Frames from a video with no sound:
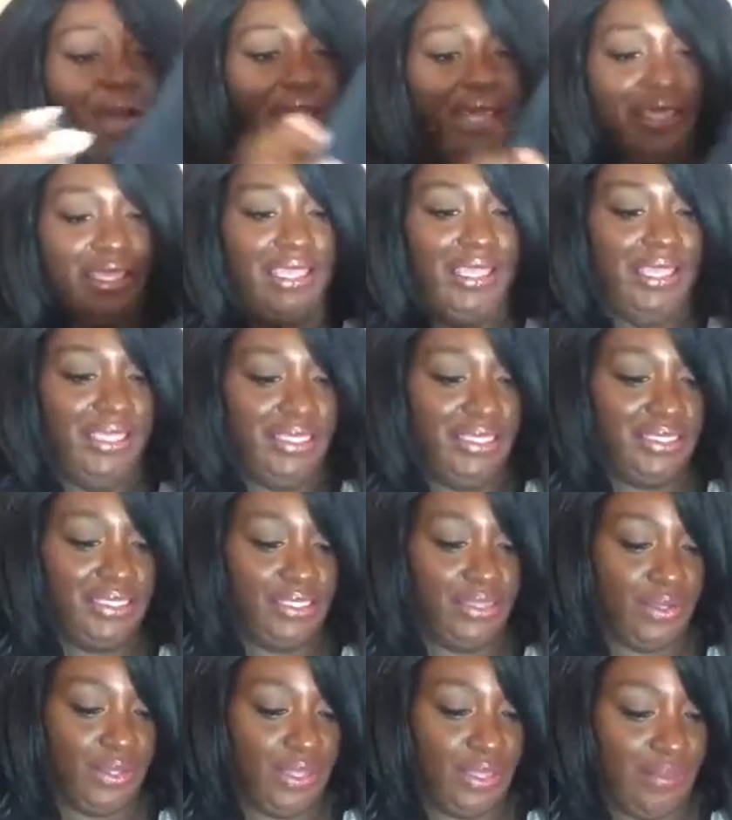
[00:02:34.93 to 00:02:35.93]

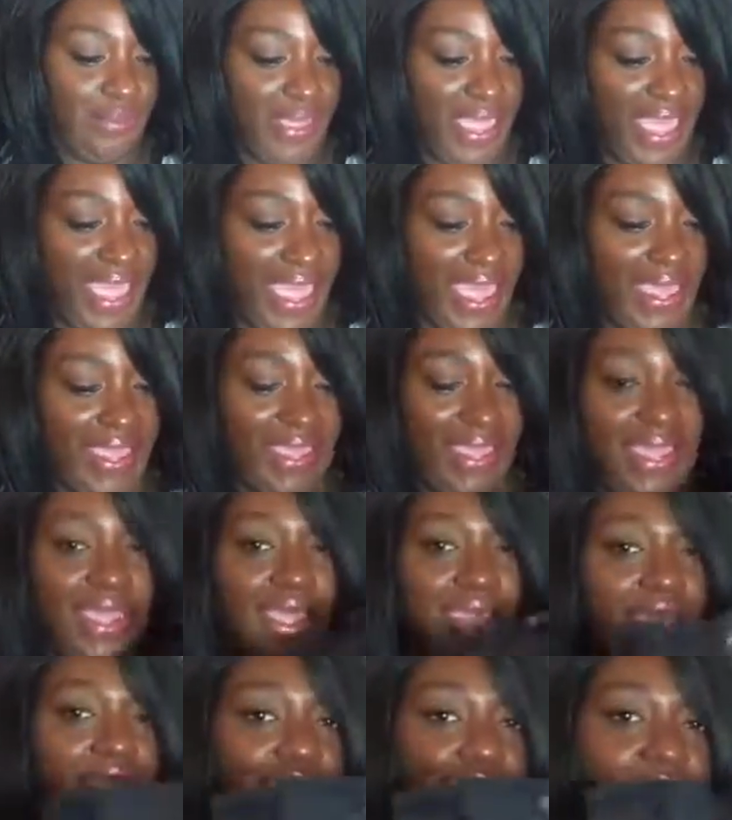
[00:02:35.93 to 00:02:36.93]
pockets on the back,
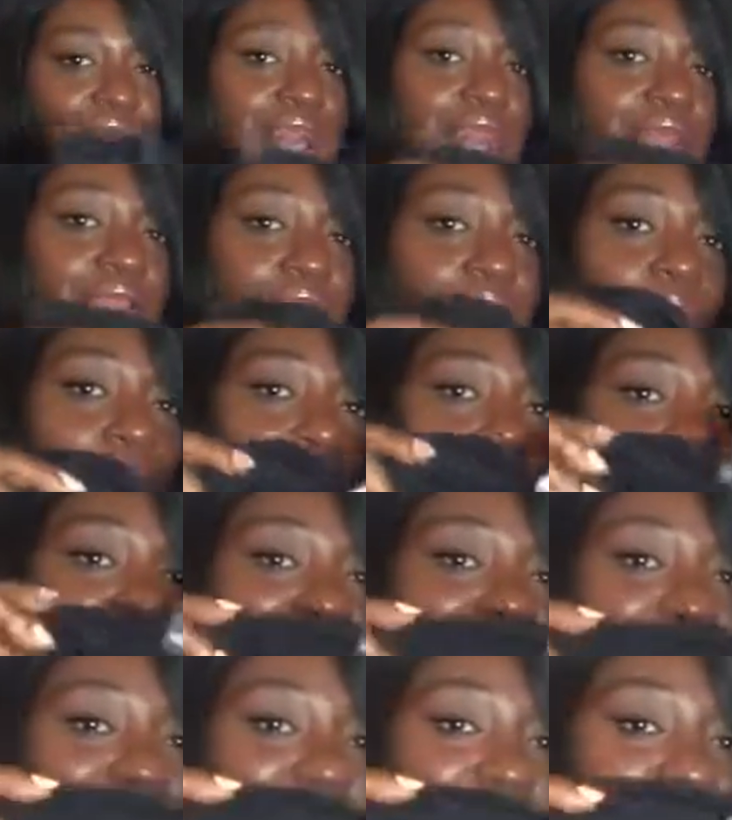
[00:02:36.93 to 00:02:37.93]
no
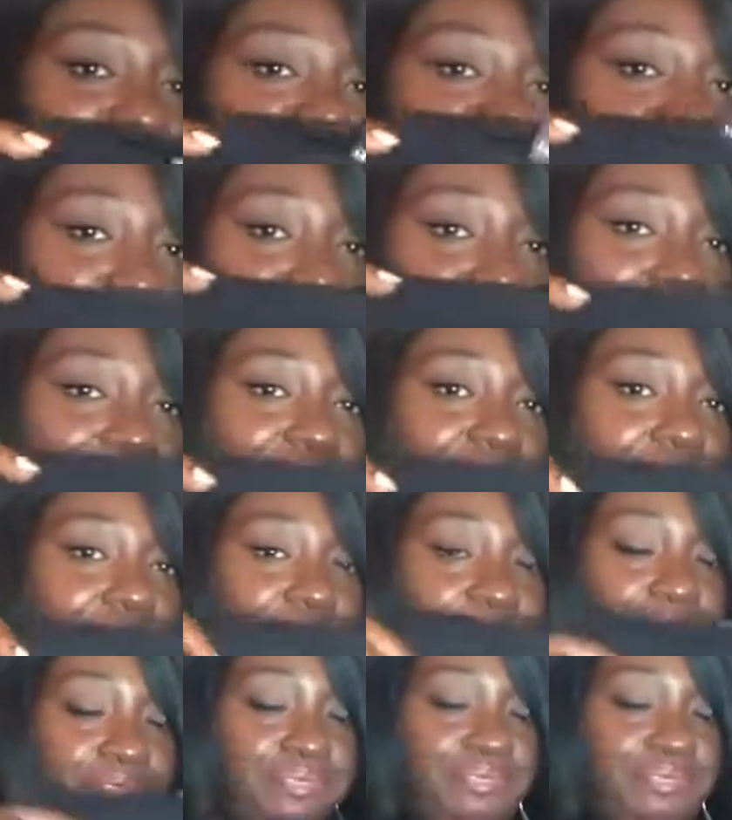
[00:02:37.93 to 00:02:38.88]
pockets on the front.